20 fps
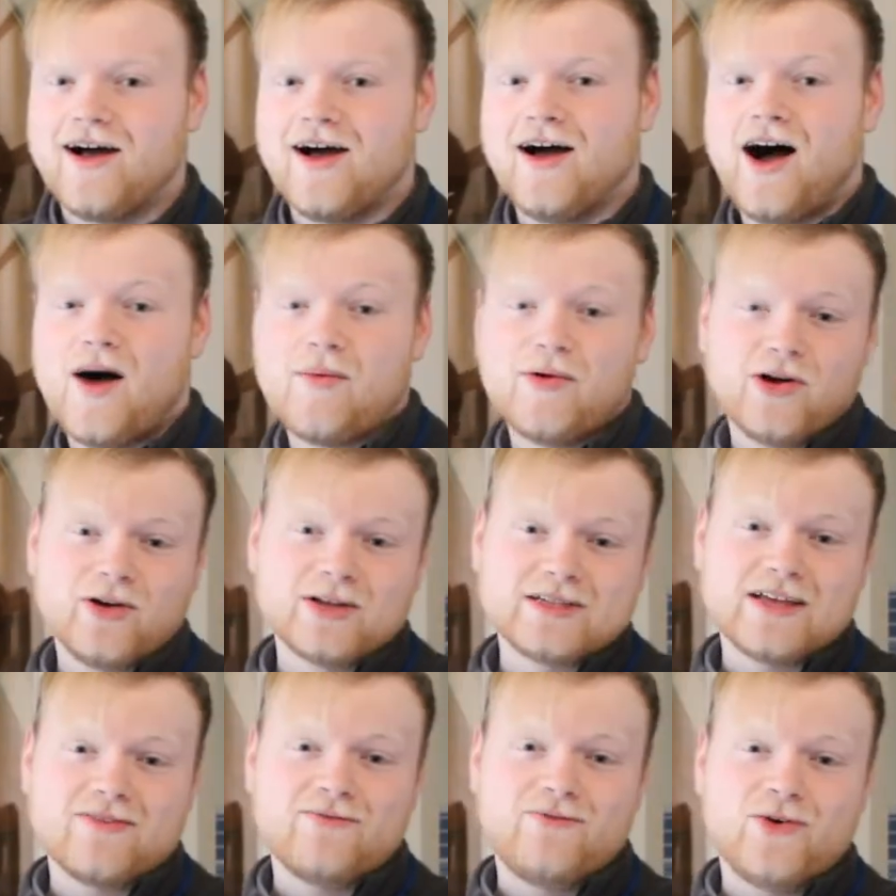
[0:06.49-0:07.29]
I'm an Old
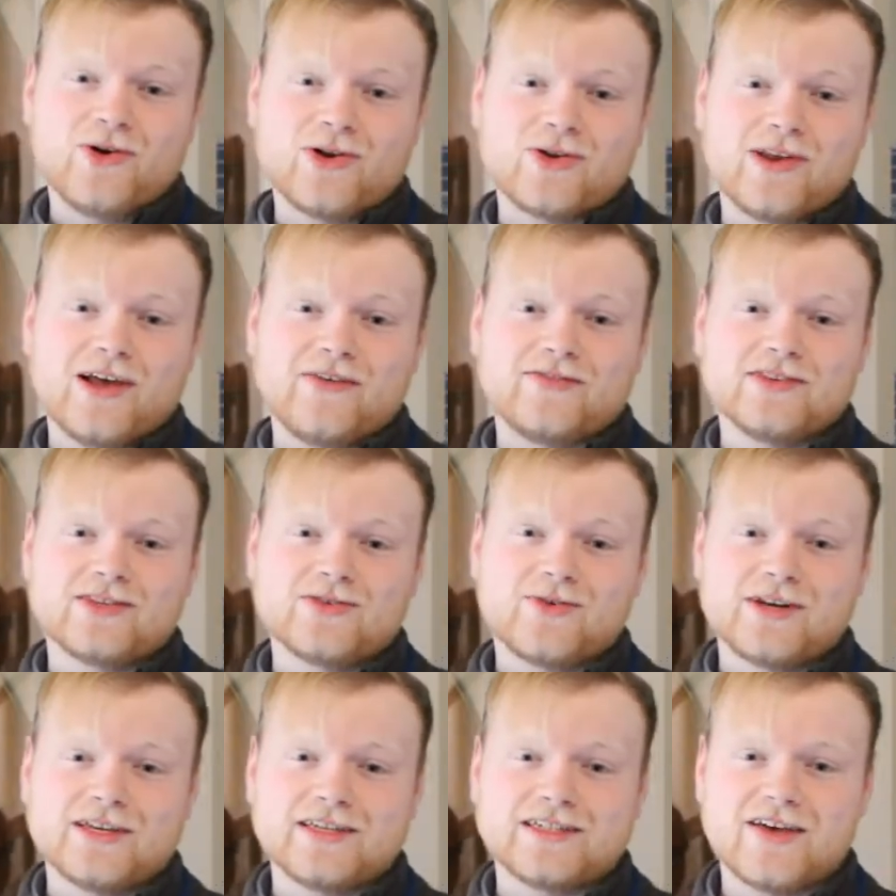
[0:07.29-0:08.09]
Stamfordian left in
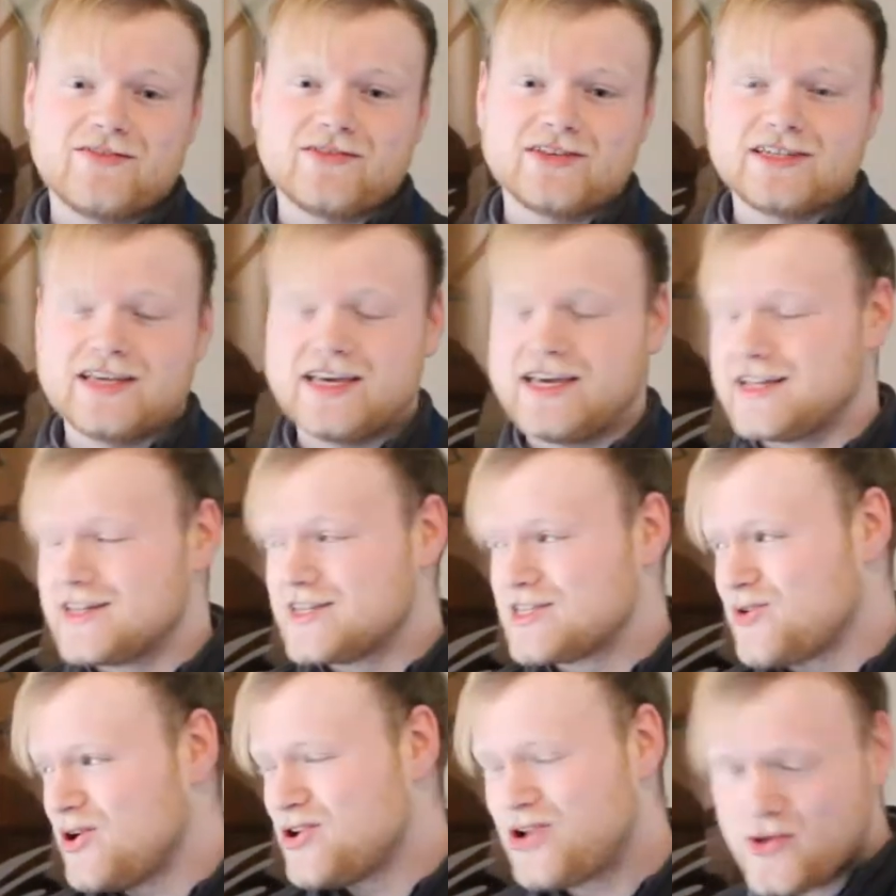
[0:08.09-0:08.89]
2017,
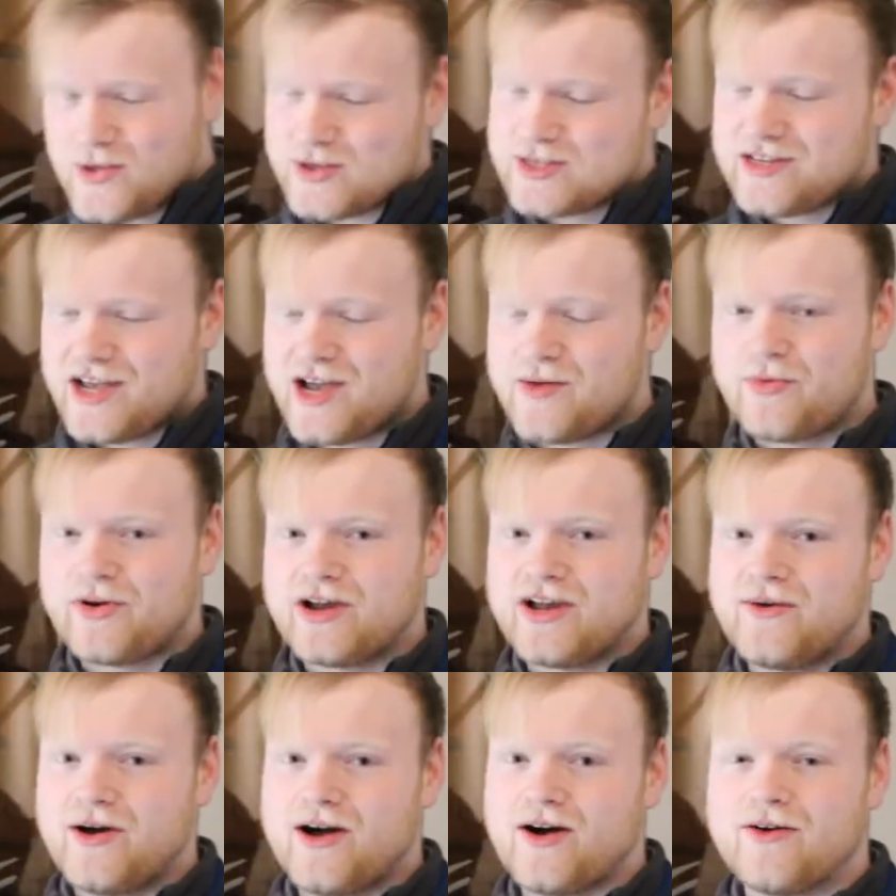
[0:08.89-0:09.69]
so I know the site
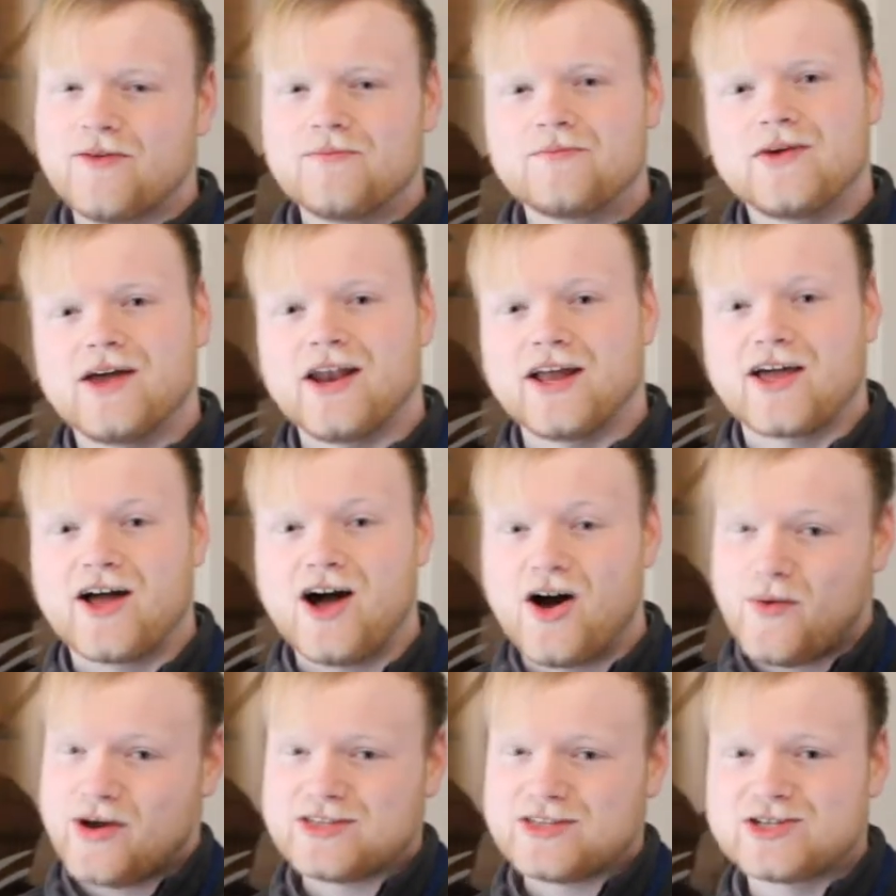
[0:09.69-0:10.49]
pretty well, and I
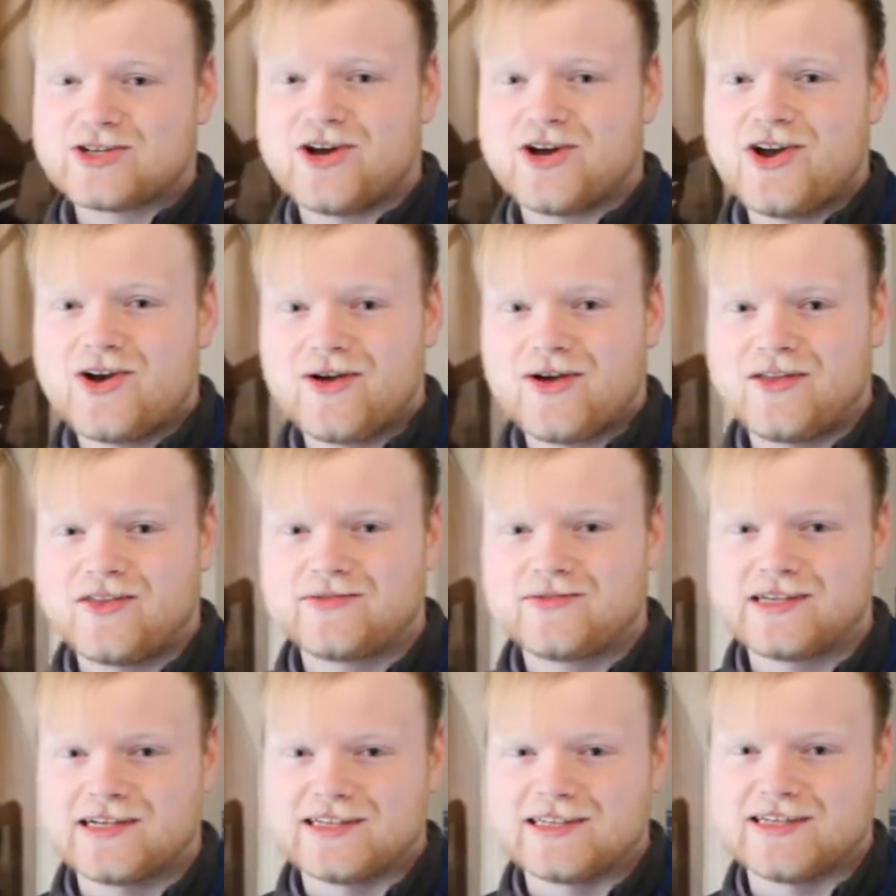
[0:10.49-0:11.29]
can't wait to show you around the
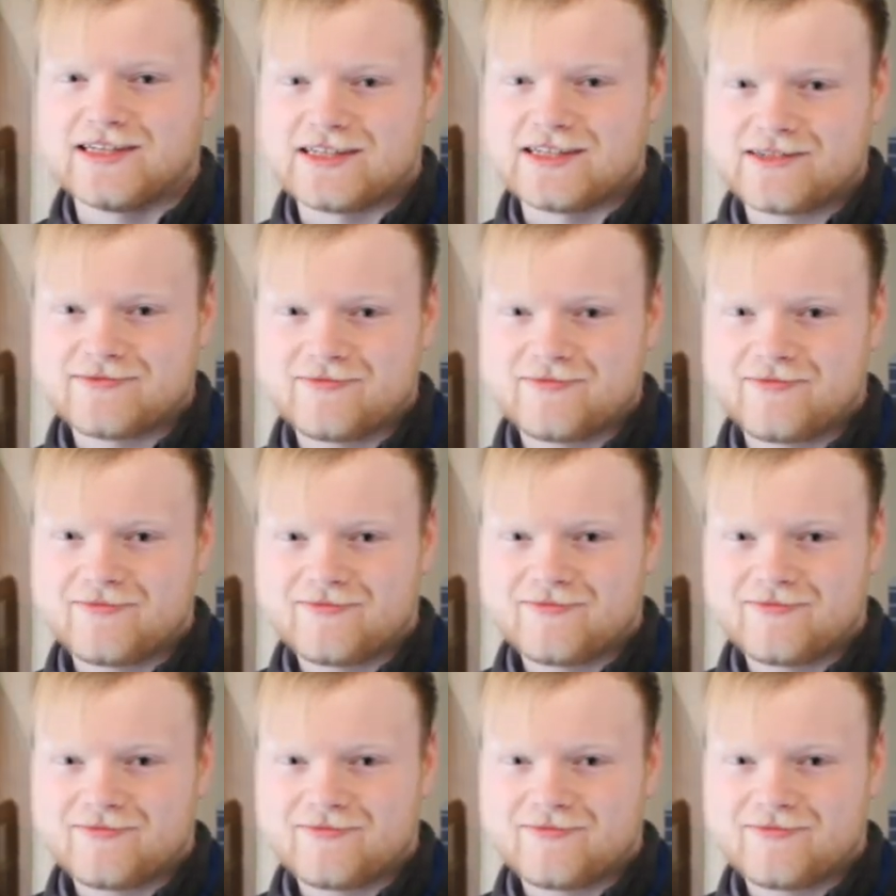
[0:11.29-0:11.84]
facilities.